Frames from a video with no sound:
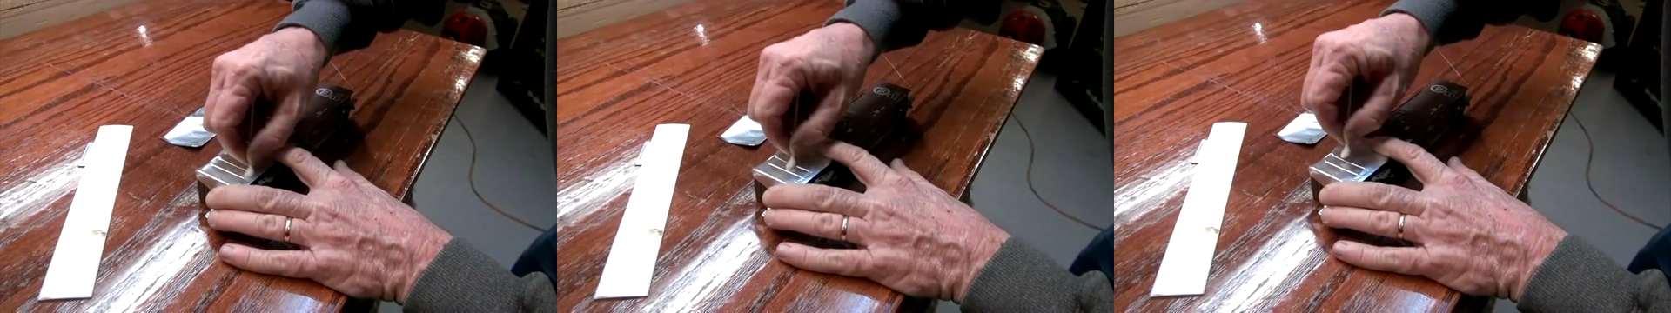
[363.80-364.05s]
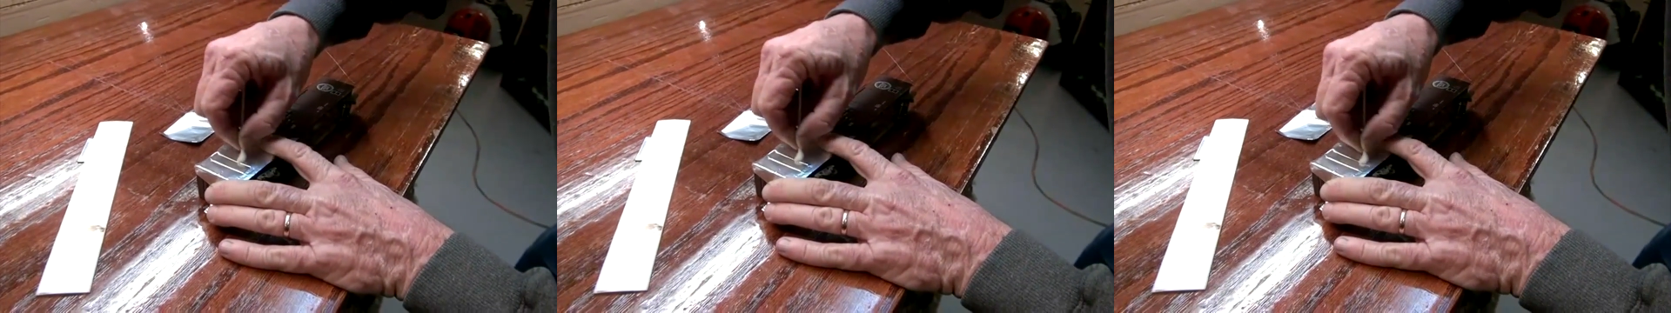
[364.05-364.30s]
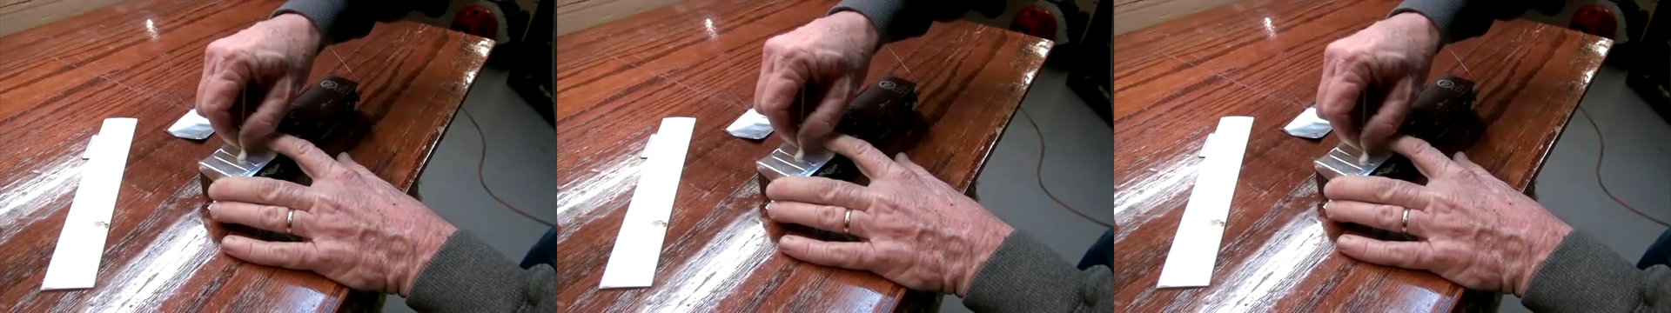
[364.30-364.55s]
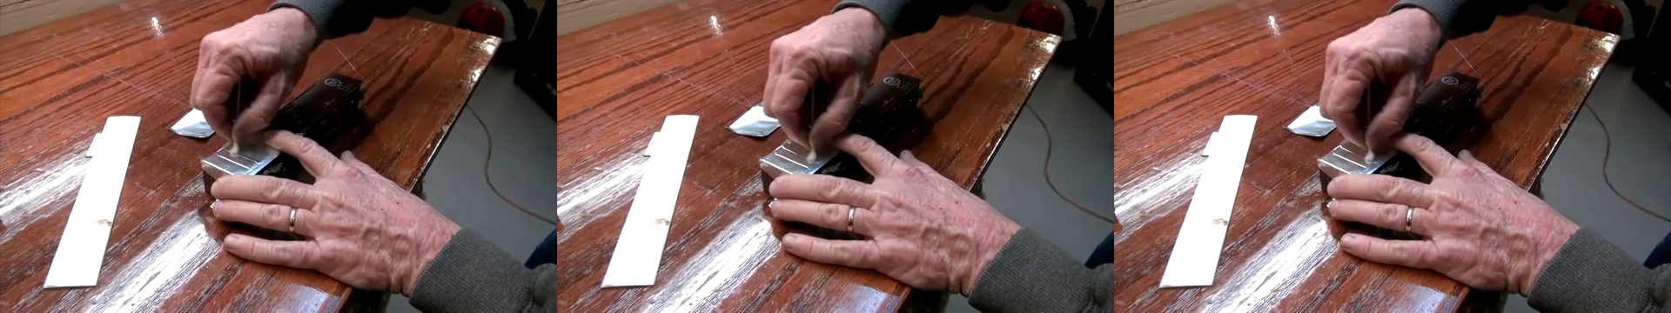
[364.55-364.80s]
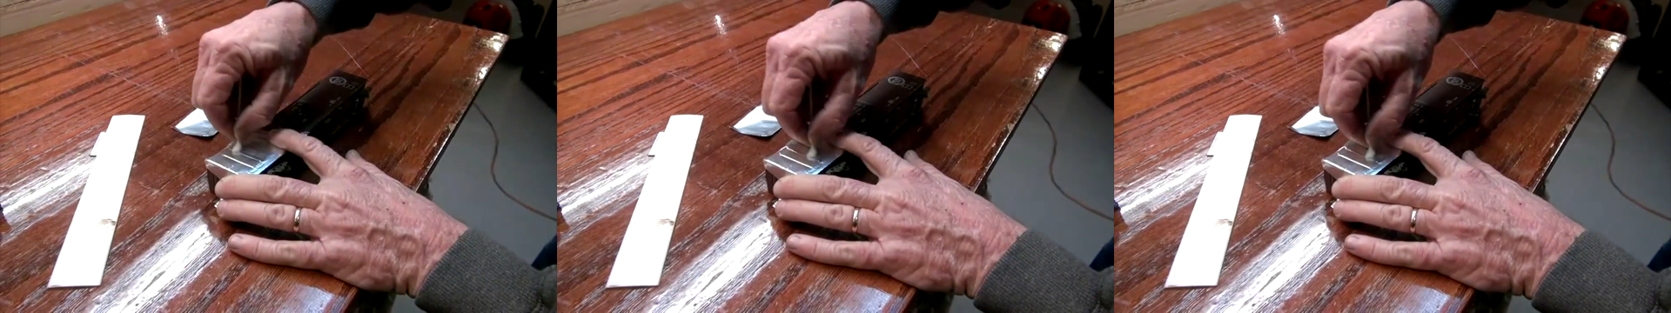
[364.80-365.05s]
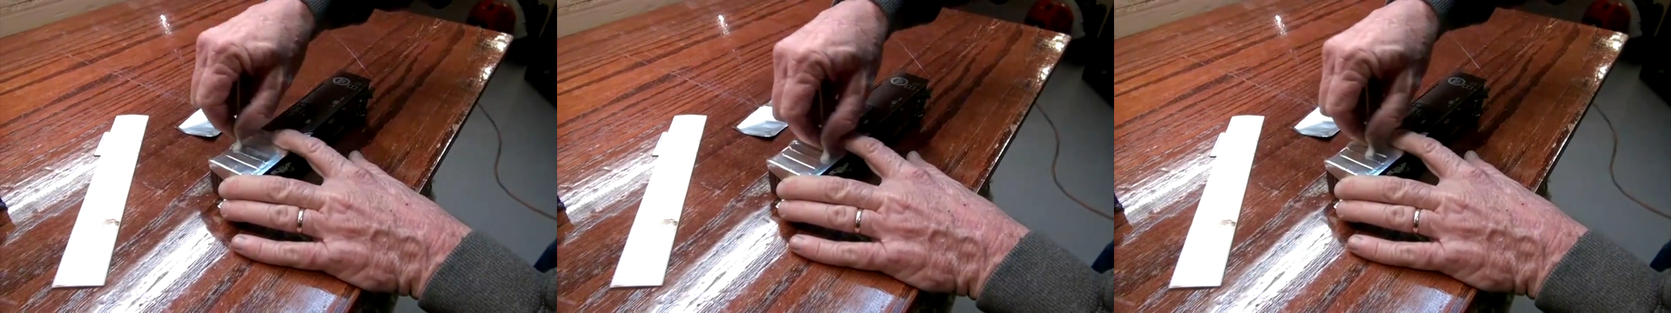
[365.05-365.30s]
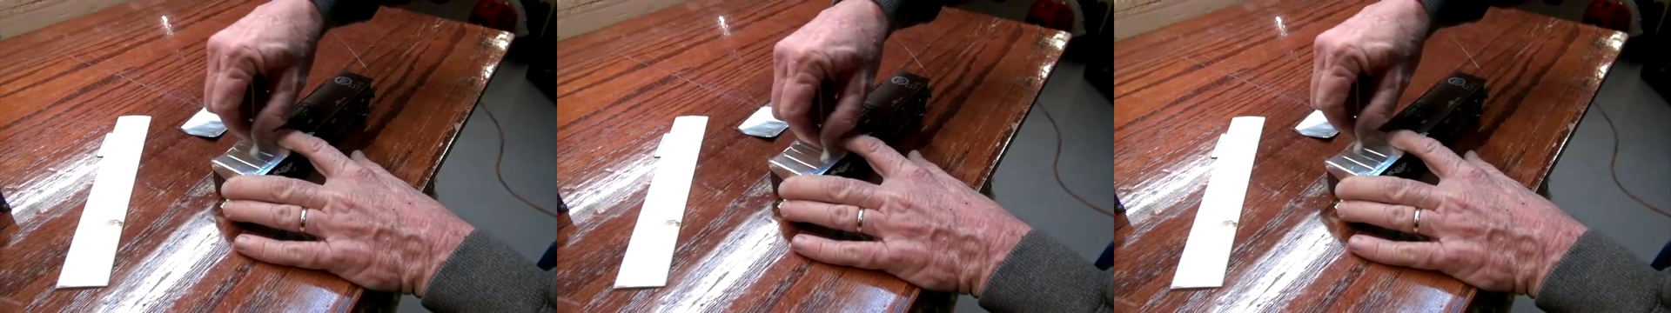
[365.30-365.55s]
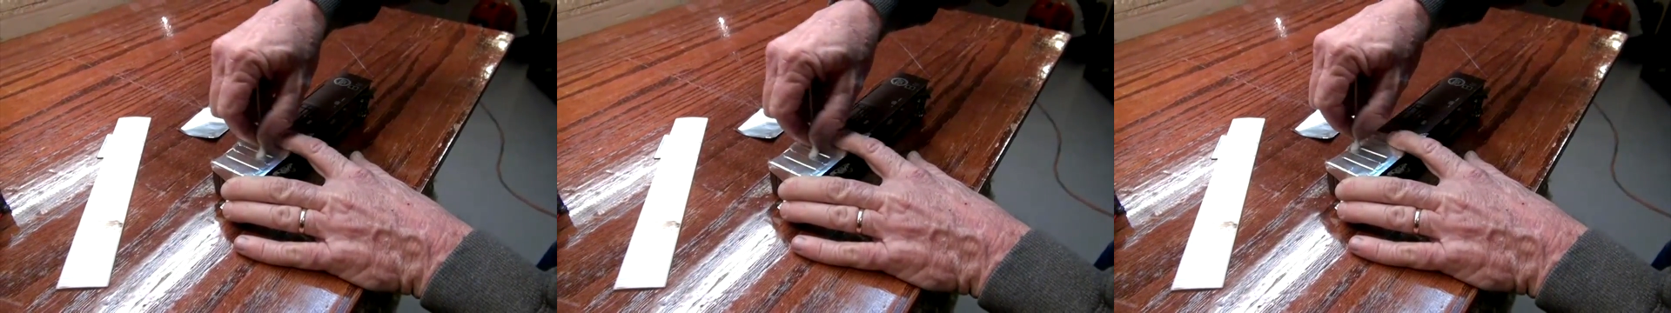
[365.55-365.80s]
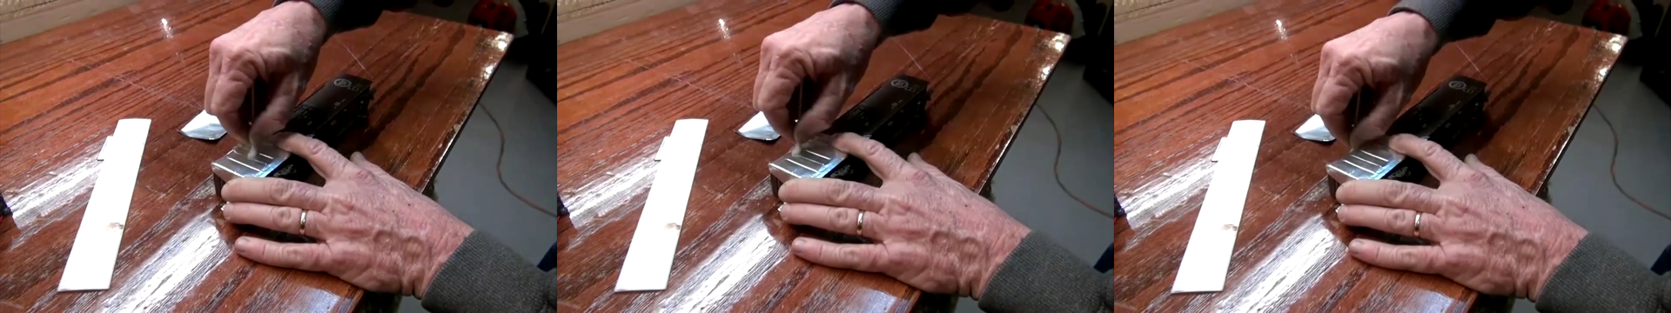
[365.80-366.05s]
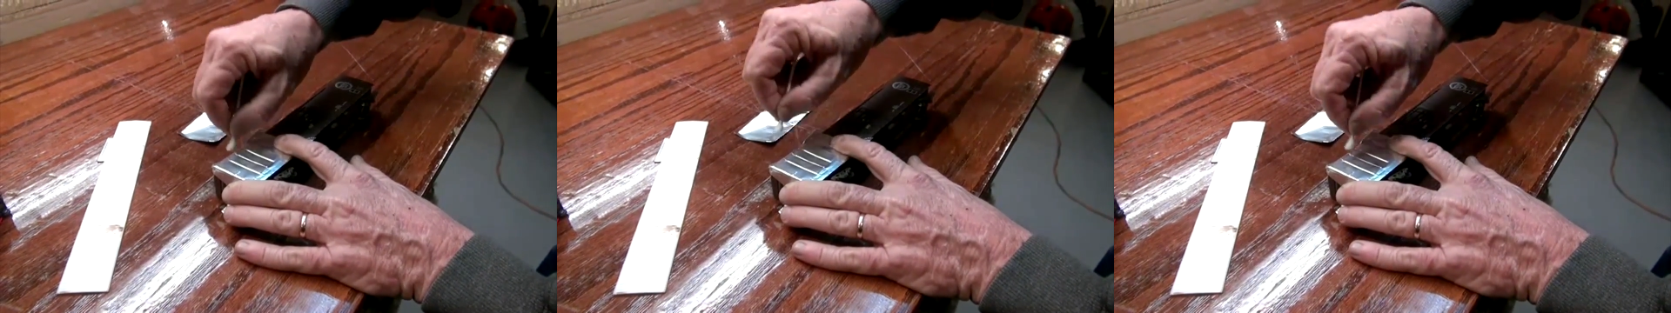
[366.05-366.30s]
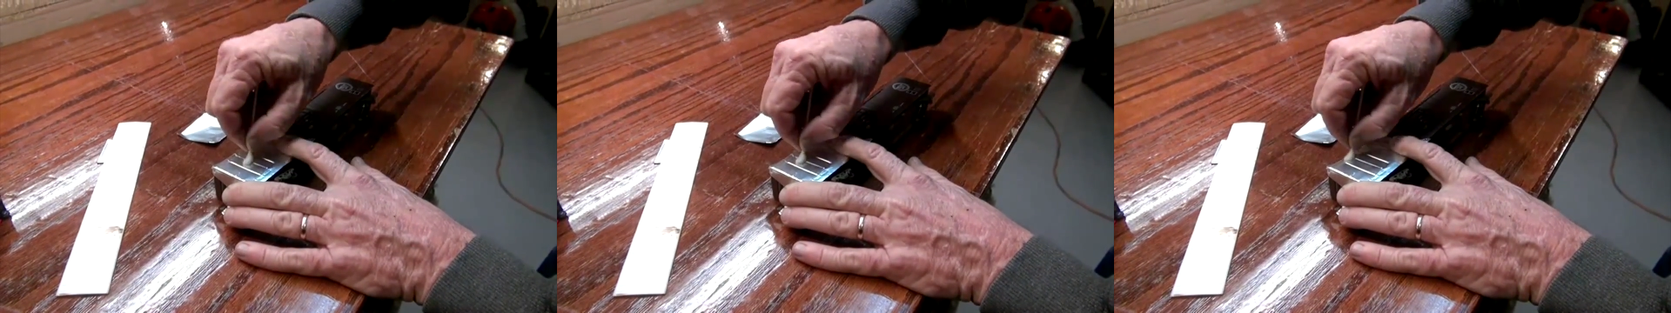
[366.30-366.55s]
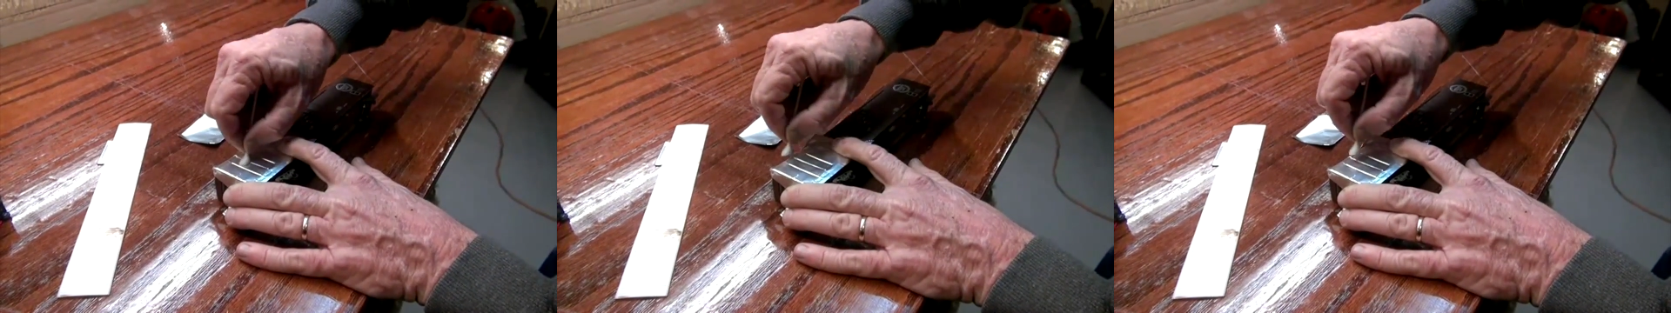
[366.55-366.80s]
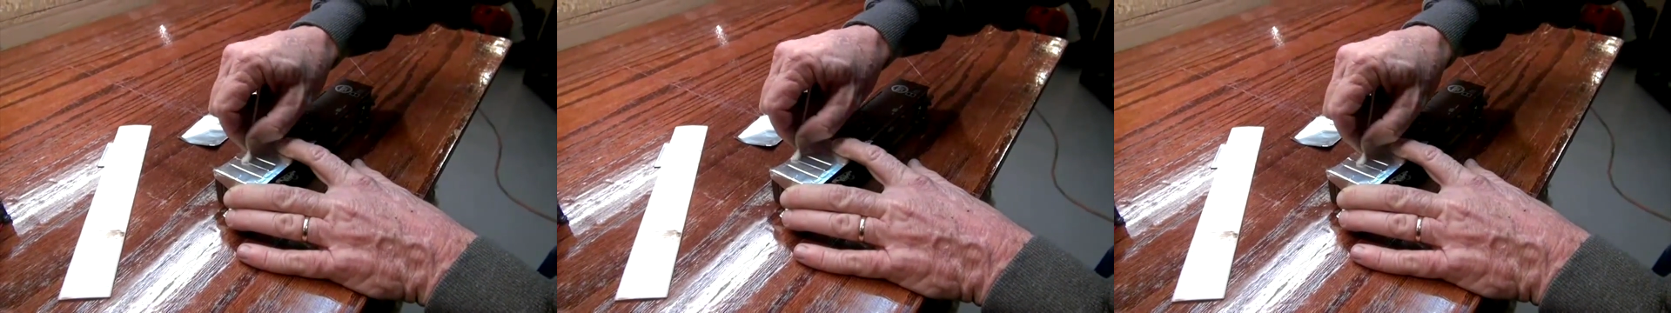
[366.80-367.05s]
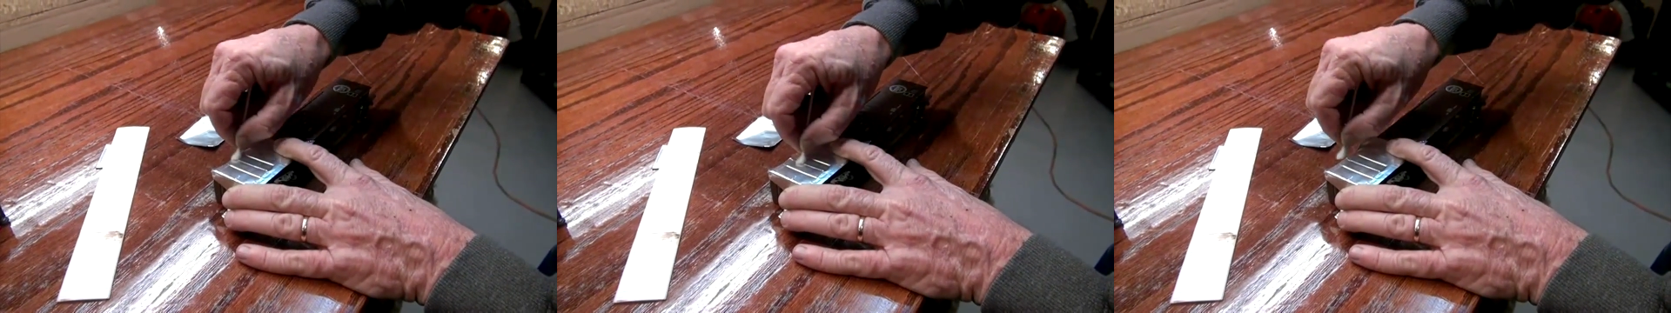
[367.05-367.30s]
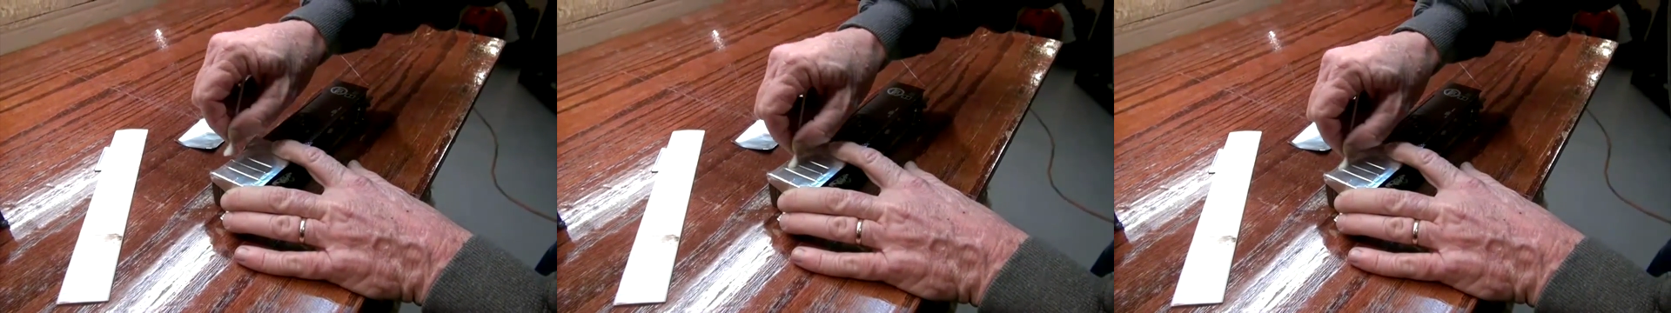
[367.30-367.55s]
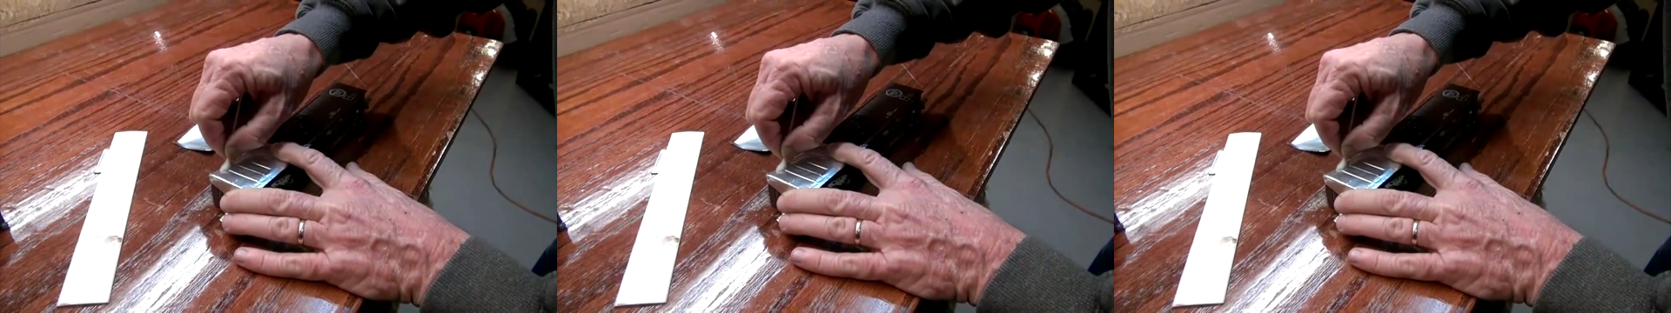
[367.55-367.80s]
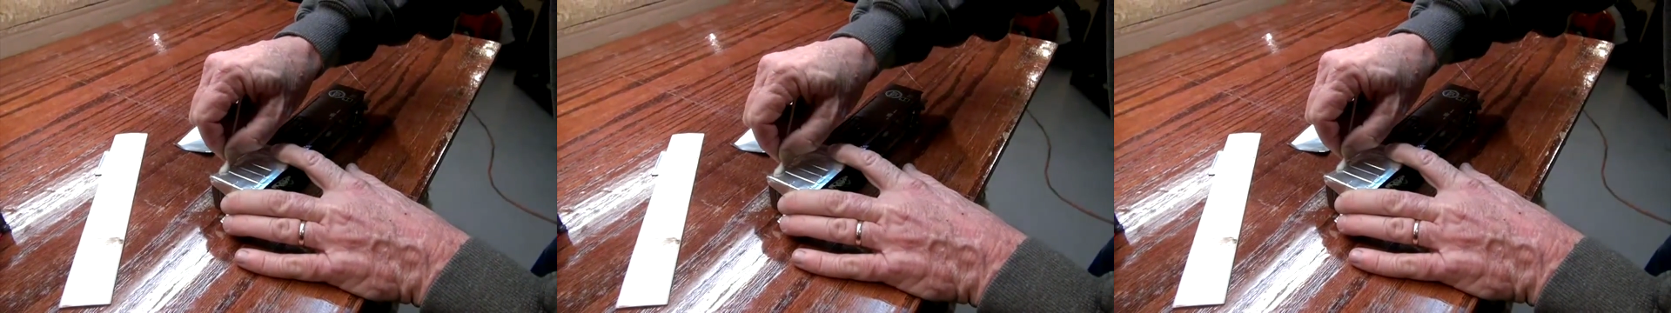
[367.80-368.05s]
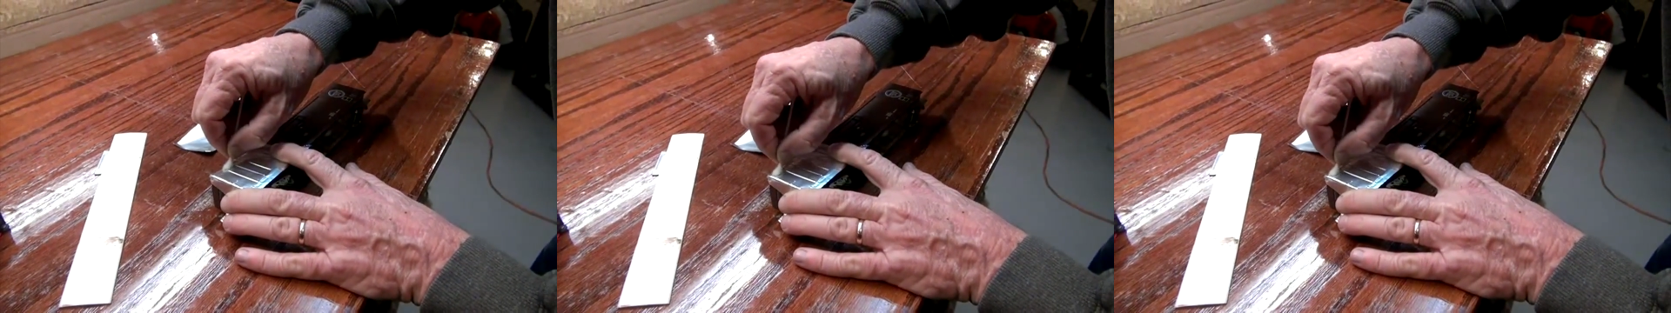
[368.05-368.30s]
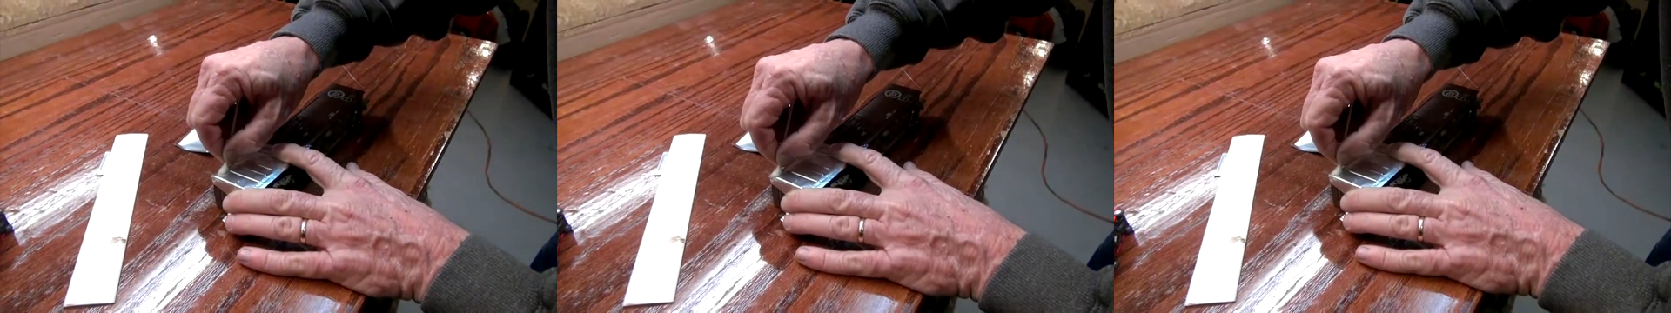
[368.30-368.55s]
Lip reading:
No face is visible, so there are no lips to read.